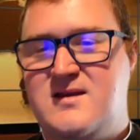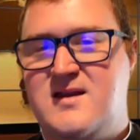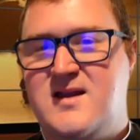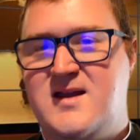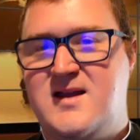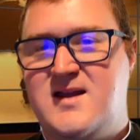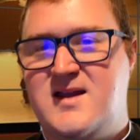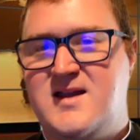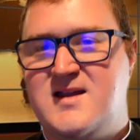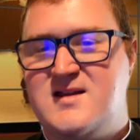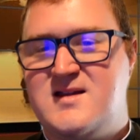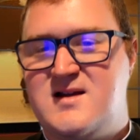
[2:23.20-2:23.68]

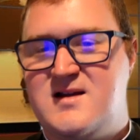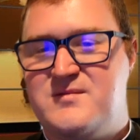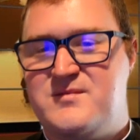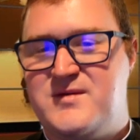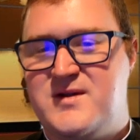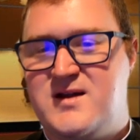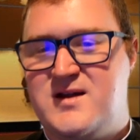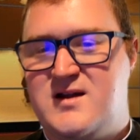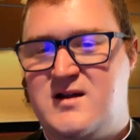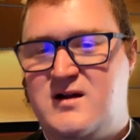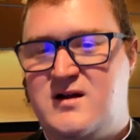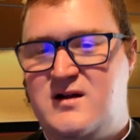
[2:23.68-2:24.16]
They
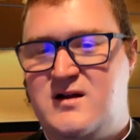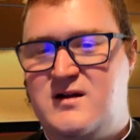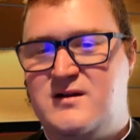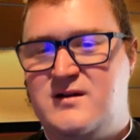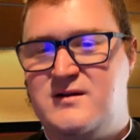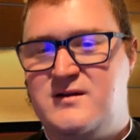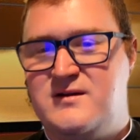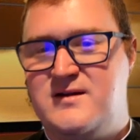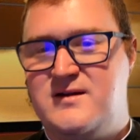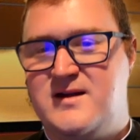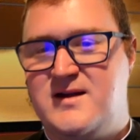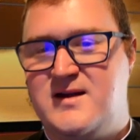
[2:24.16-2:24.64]
cannot be
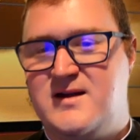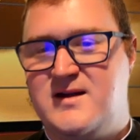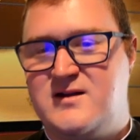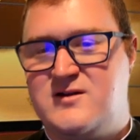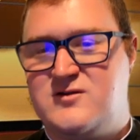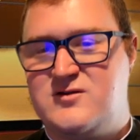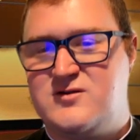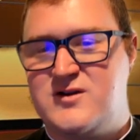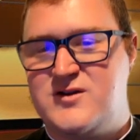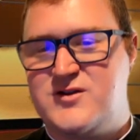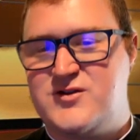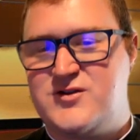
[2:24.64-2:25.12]
called a
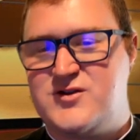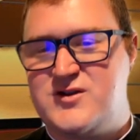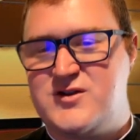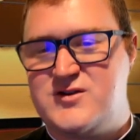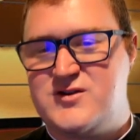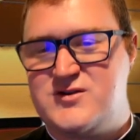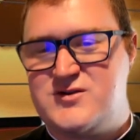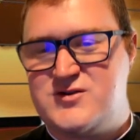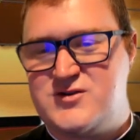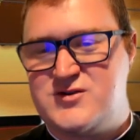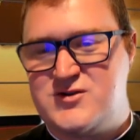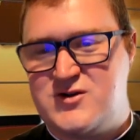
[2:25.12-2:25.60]

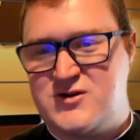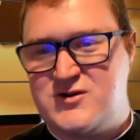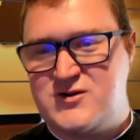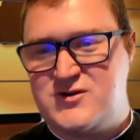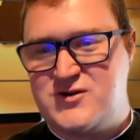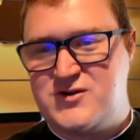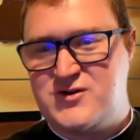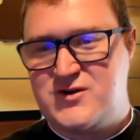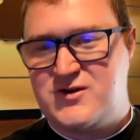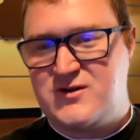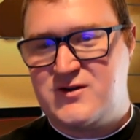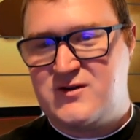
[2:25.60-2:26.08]
Christian
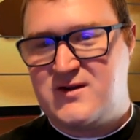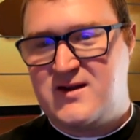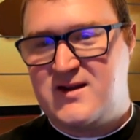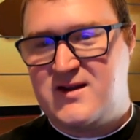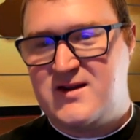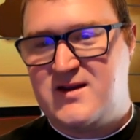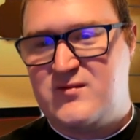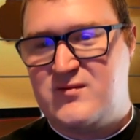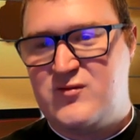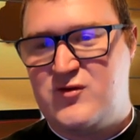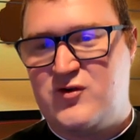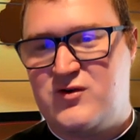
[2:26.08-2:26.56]
church
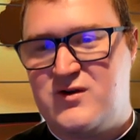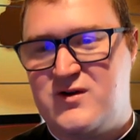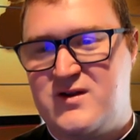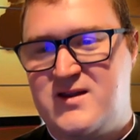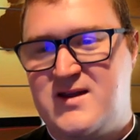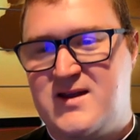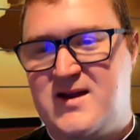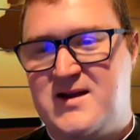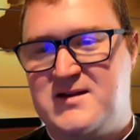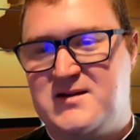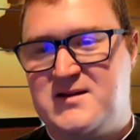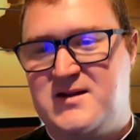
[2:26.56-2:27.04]
anymore,
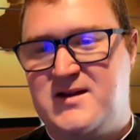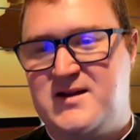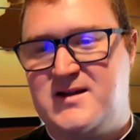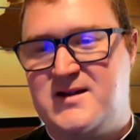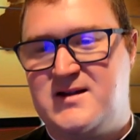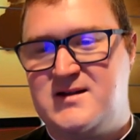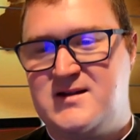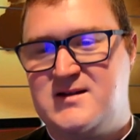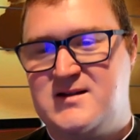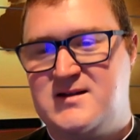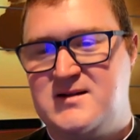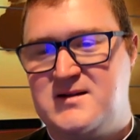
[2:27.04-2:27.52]

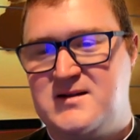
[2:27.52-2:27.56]
sadly.